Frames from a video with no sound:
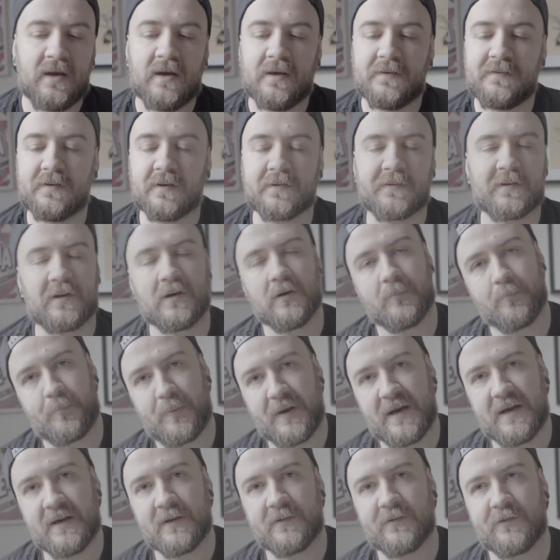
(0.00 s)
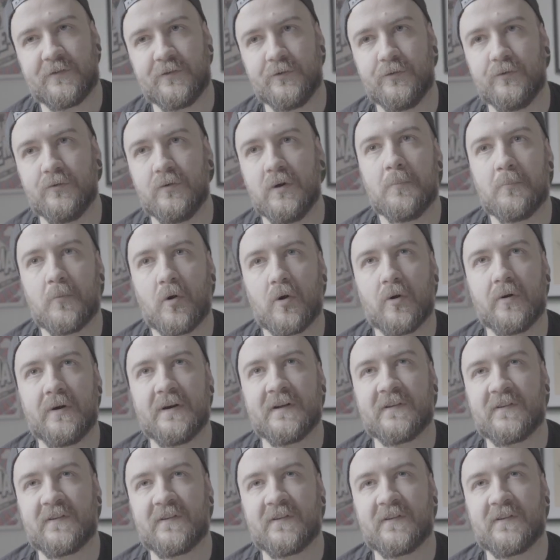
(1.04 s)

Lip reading: it's just compared to more